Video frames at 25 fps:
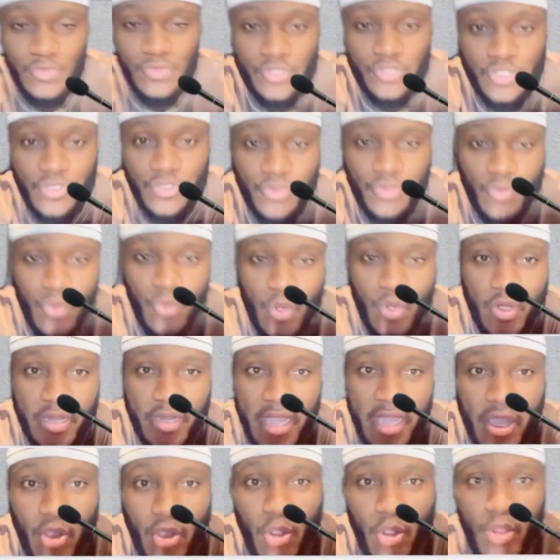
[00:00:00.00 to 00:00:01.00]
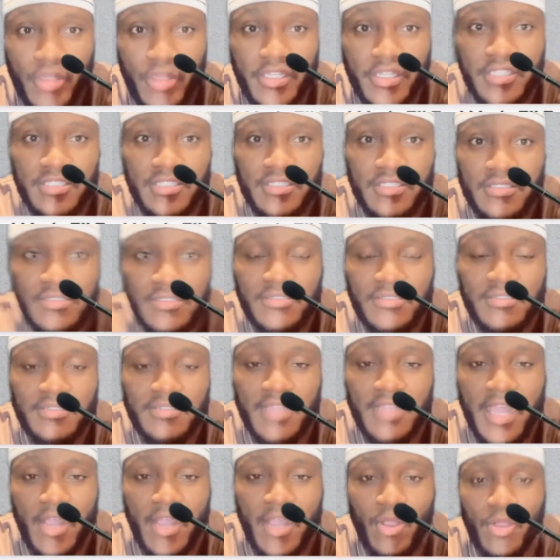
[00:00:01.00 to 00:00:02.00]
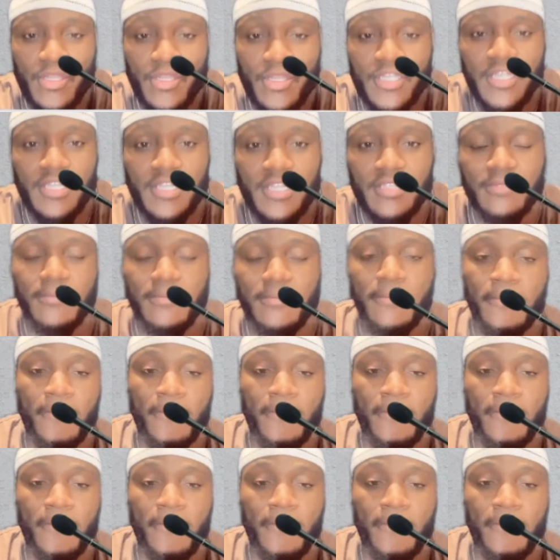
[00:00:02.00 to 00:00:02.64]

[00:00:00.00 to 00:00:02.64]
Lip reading: your reward accordingly.